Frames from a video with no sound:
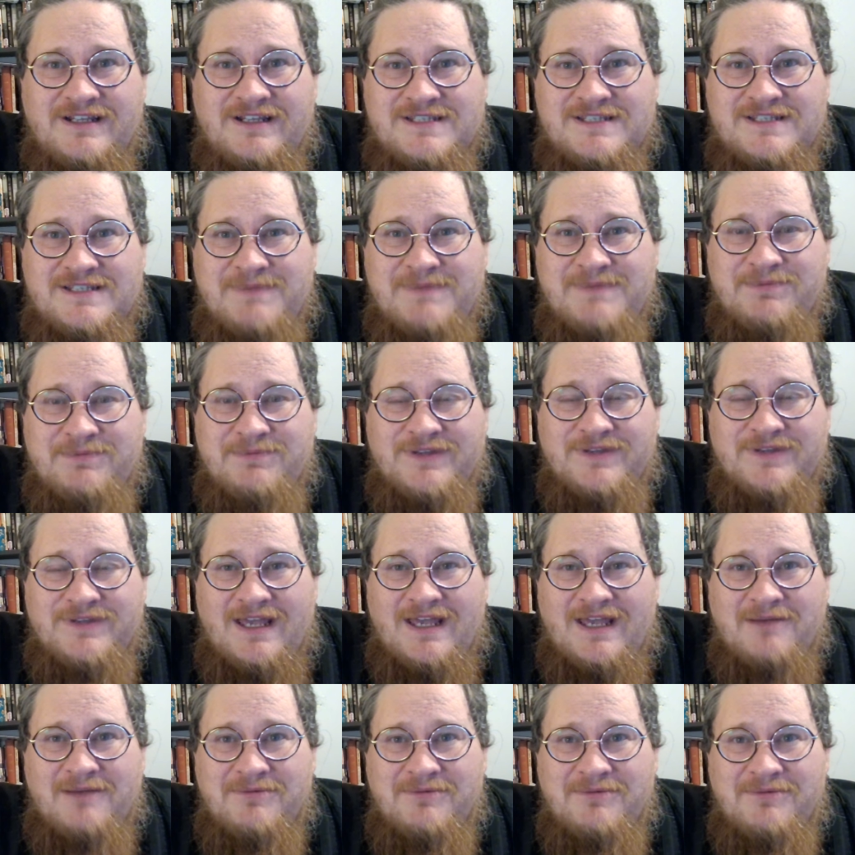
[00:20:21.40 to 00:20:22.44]
of these people in the
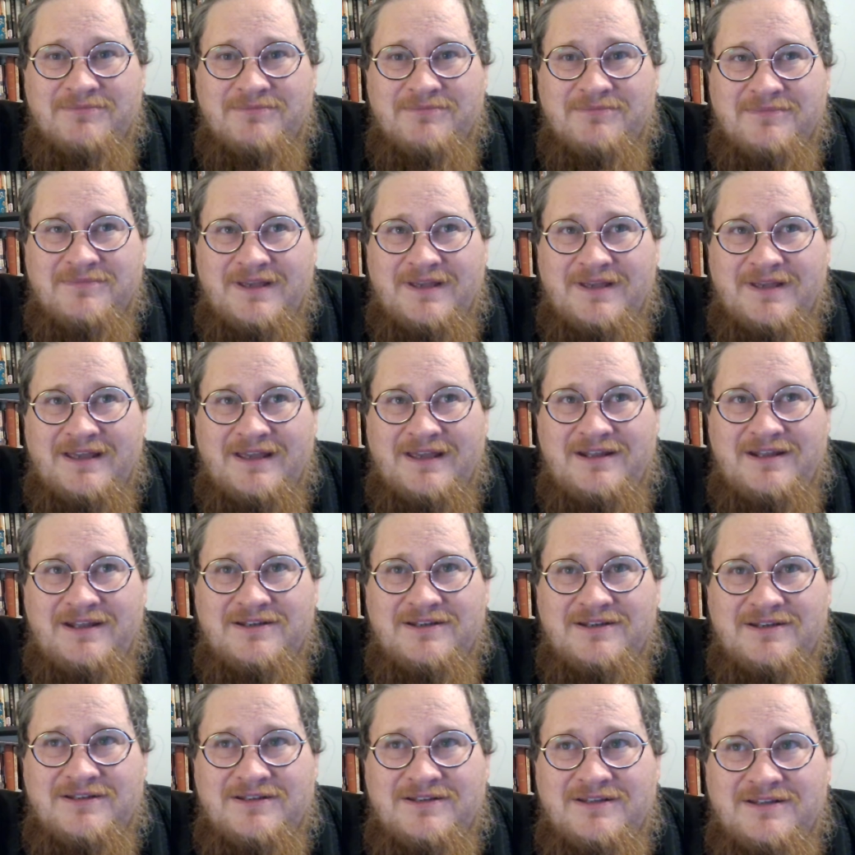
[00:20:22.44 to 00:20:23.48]
album,
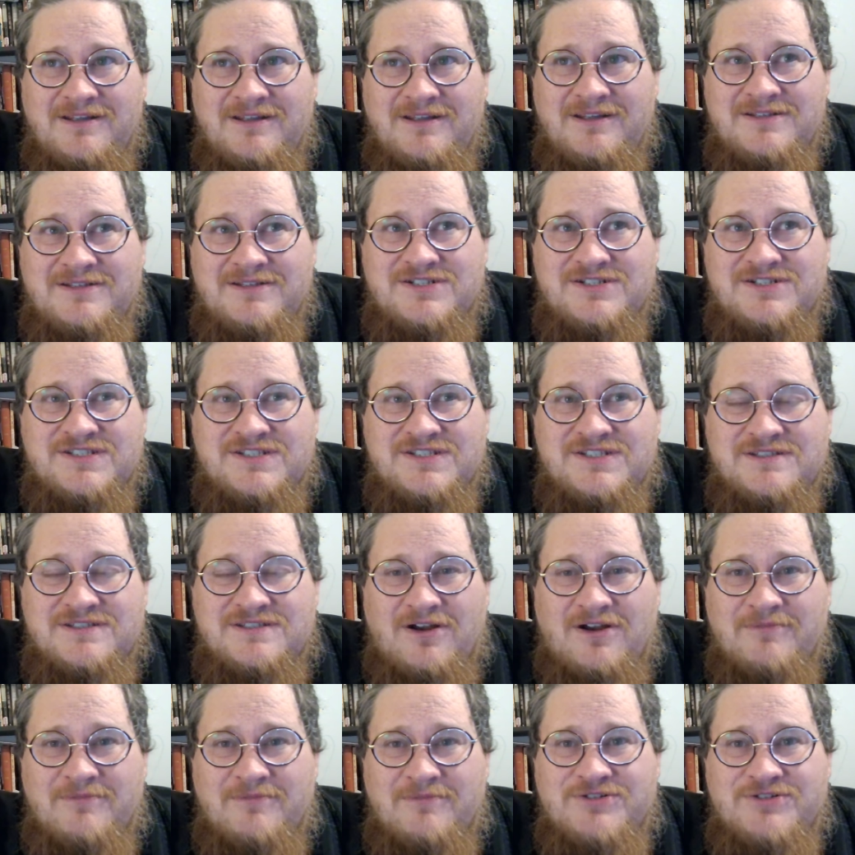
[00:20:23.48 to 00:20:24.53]
and it's just
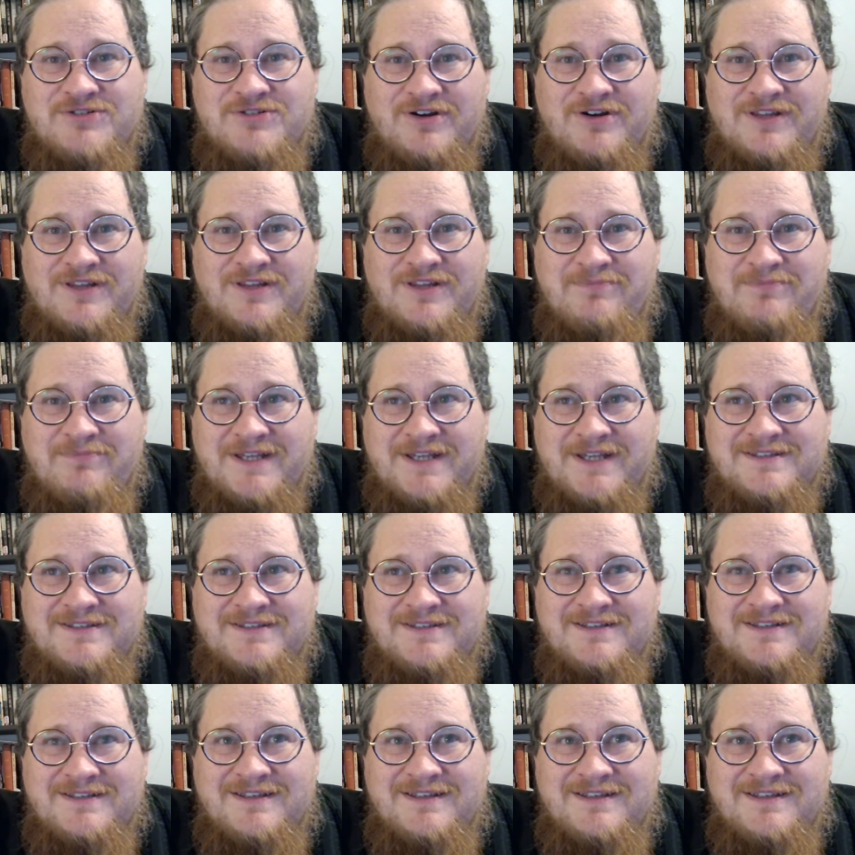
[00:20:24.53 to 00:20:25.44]
arbitrarily picked.